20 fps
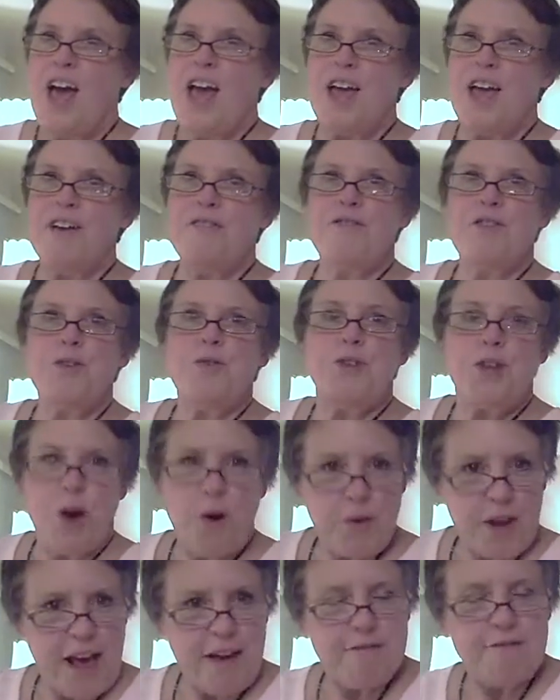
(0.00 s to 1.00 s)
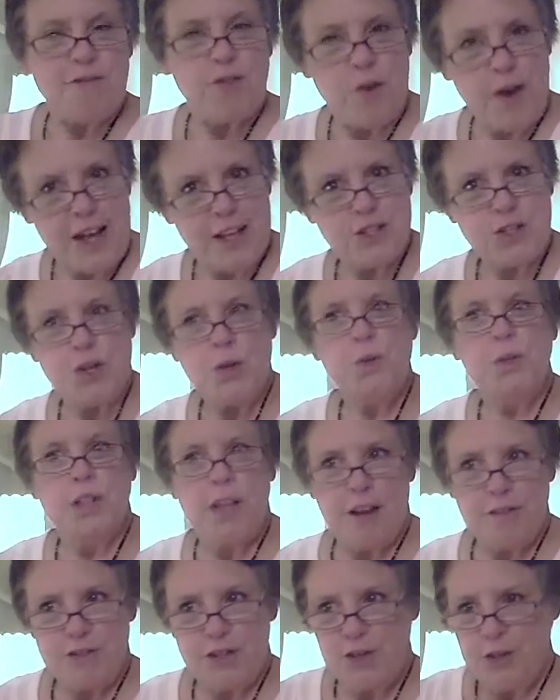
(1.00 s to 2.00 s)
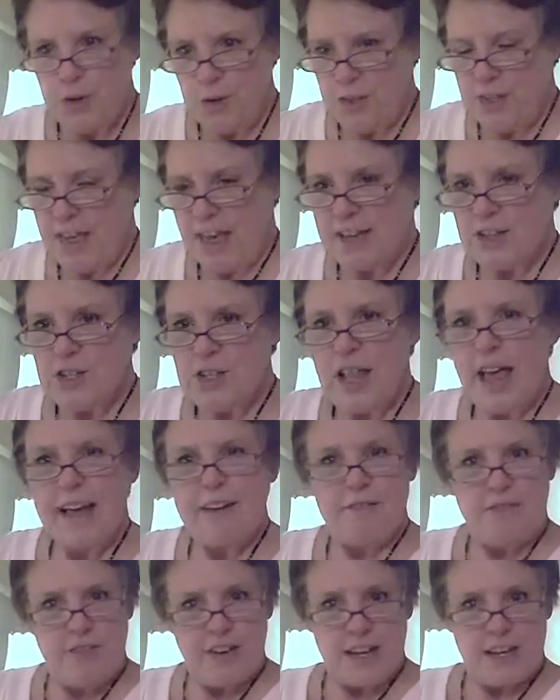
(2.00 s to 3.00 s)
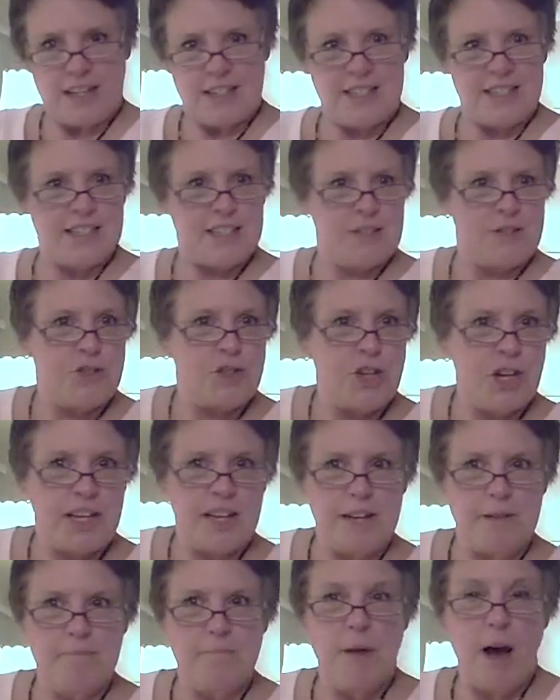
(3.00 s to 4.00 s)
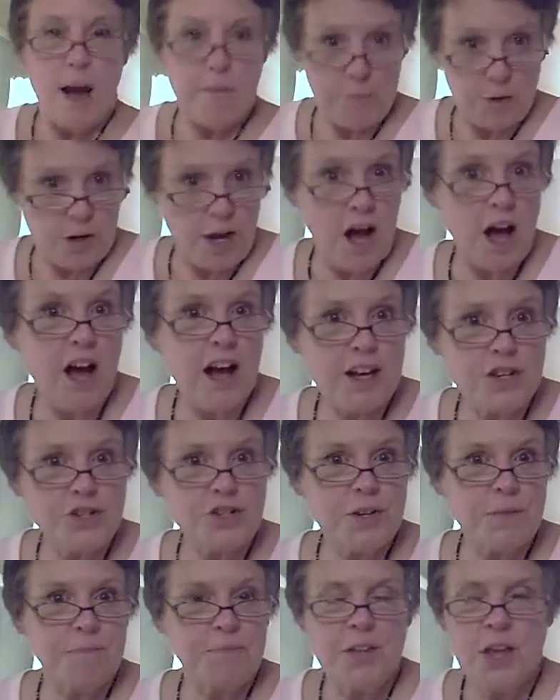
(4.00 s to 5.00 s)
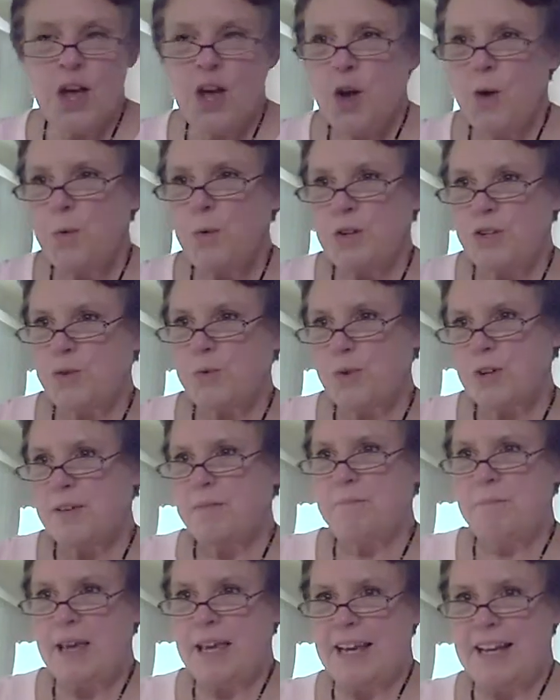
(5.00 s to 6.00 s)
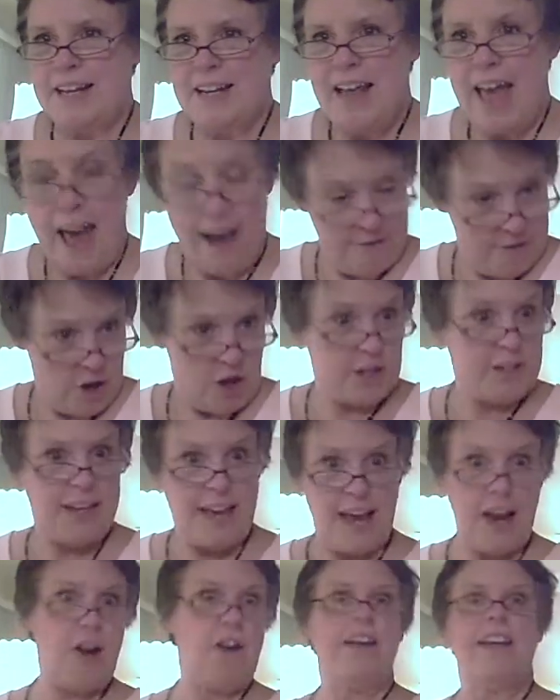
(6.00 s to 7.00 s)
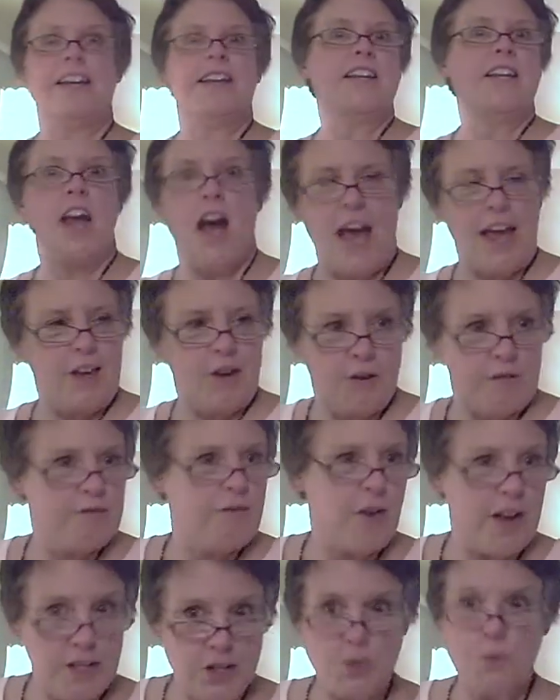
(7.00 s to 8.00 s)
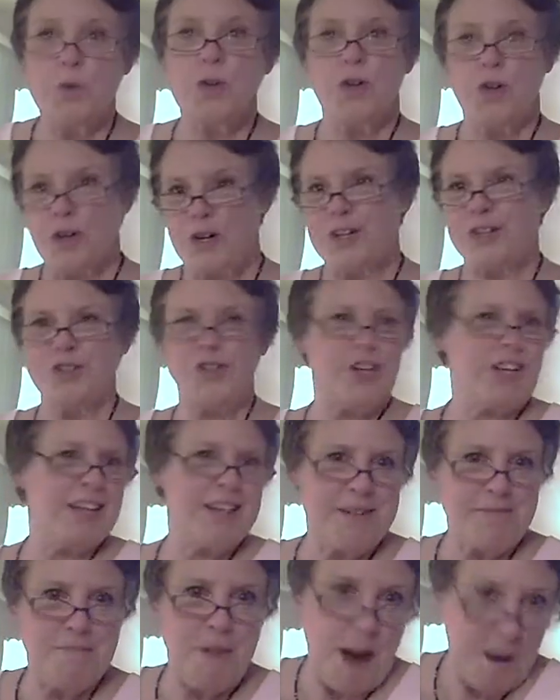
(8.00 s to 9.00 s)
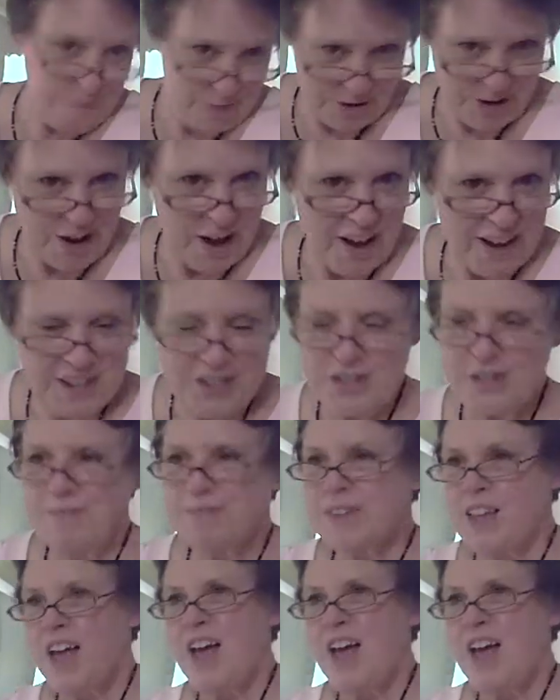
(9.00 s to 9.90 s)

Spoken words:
If you don't have friends who love to do things like fix chicken paprikash, which would mean have Hungarian night, your friends will cook chicken paprikash,